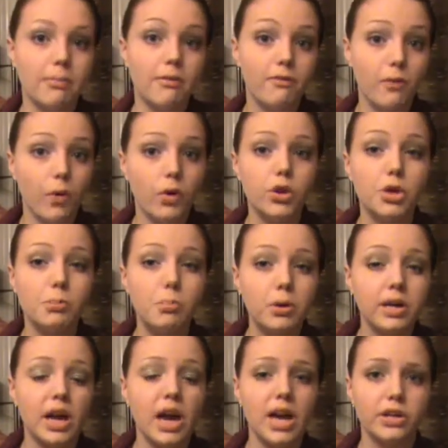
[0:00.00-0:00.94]
before you
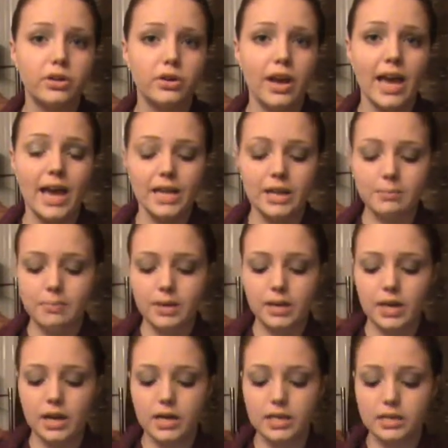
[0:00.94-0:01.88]
put it on your head
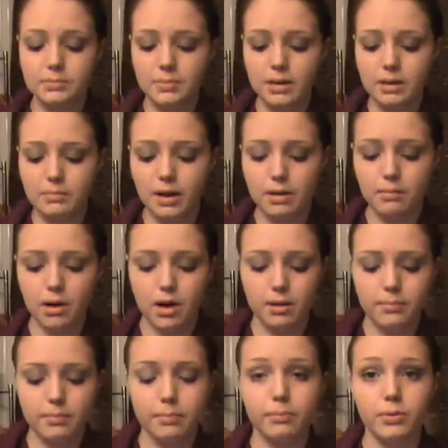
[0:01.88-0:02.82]
because me and my
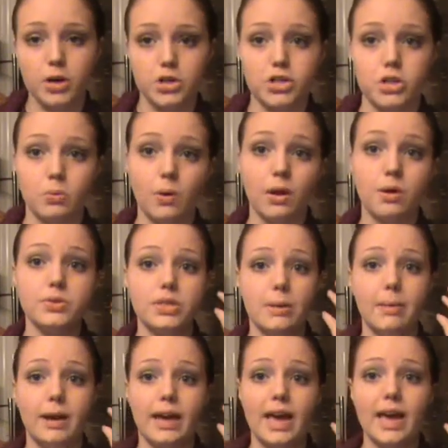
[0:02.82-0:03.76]
mom brushed it while it was
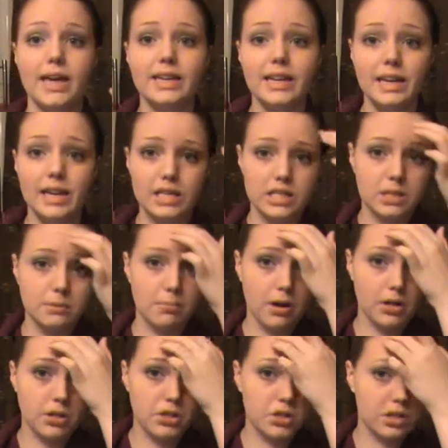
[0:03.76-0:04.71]
on my head and it
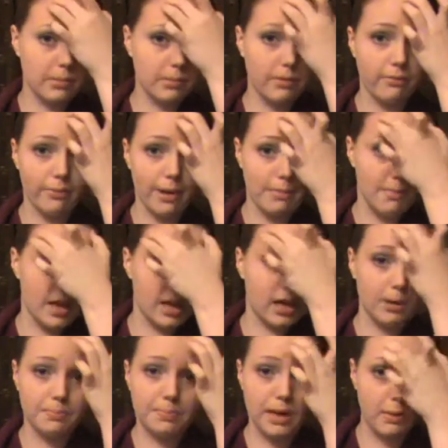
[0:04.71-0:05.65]
smudged some of my
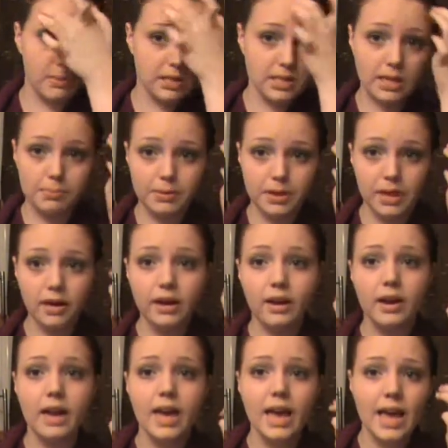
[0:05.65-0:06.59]
makeup that was up
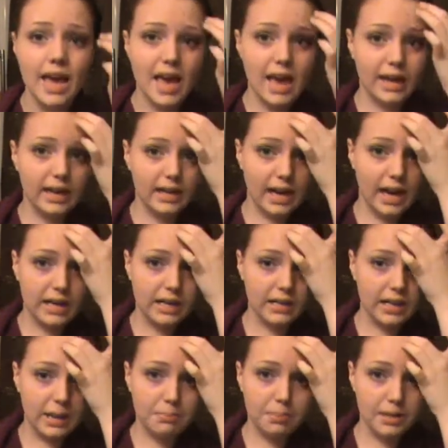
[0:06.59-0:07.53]
here and it kind
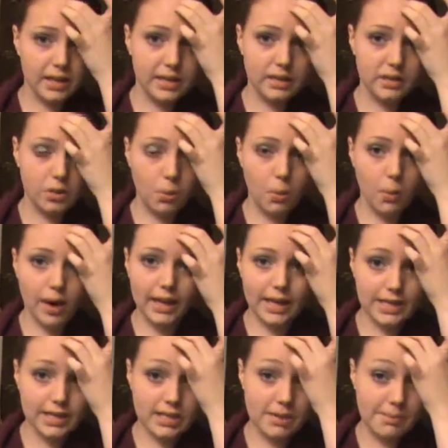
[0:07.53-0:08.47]
of like blended the
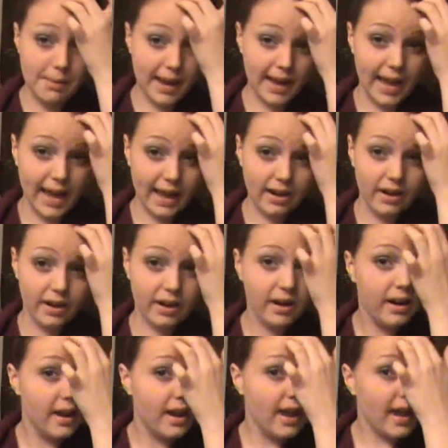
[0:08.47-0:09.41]
white into my
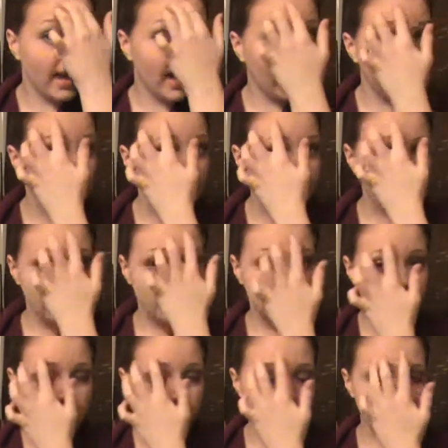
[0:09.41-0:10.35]
hair and
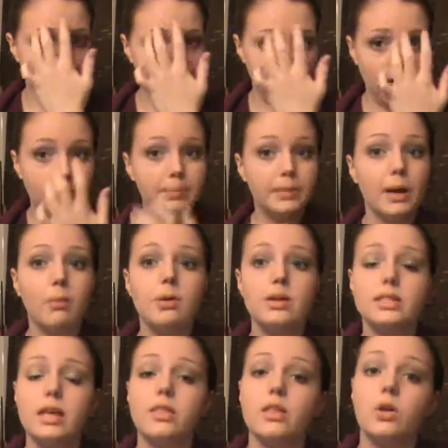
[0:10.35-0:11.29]
into the makeup that
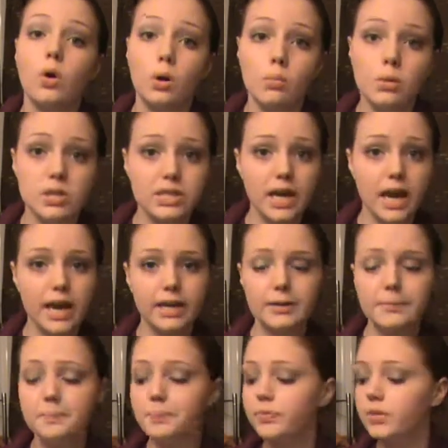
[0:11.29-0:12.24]
was on the normal side.